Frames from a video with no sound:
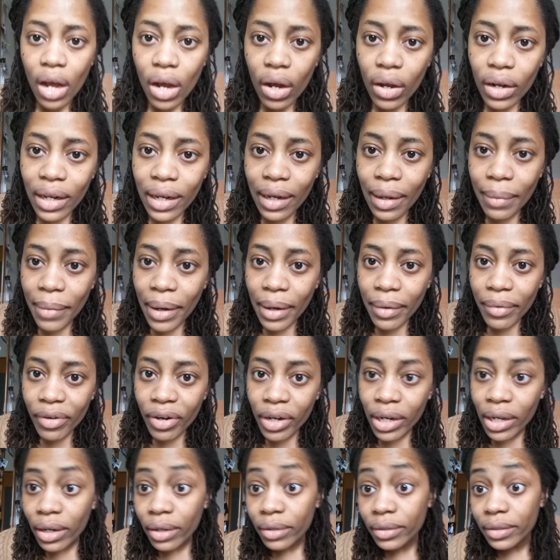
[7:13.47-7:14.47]
Hold on, am I
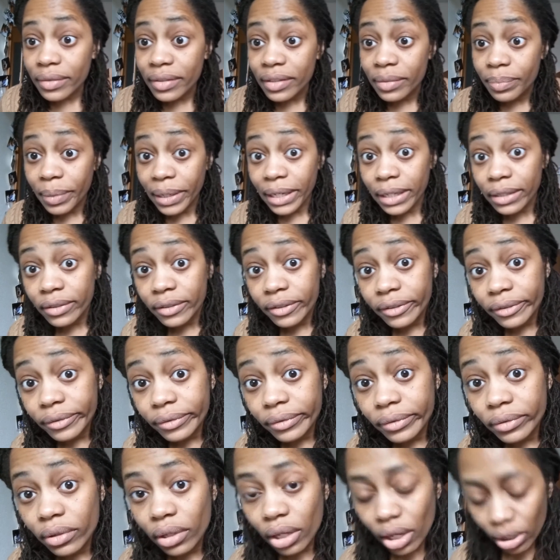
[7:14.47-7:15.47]
running out of space?
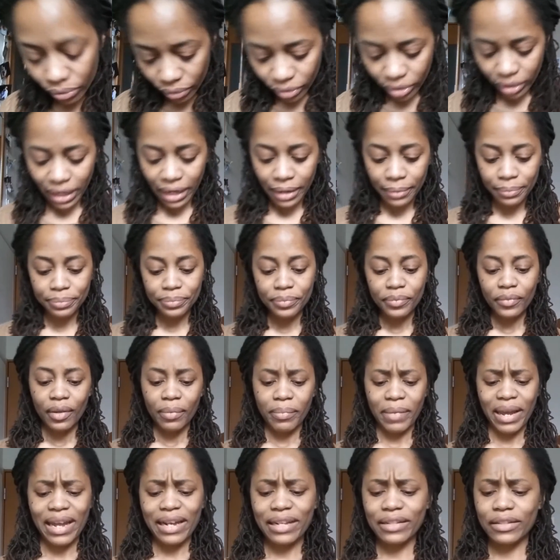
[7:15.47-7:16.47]
Oh, okay.
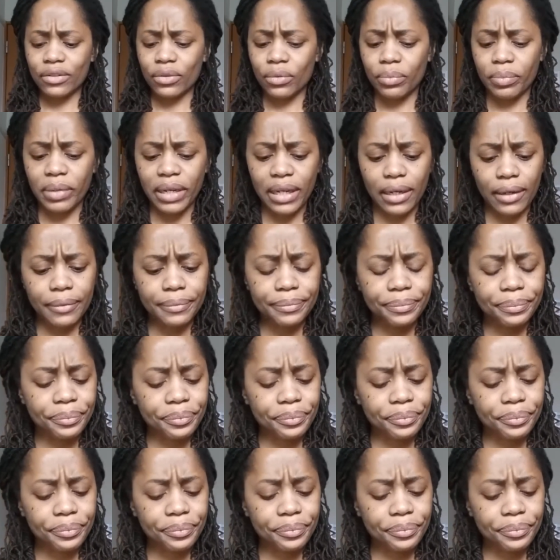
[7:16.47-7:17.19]
My head is so big.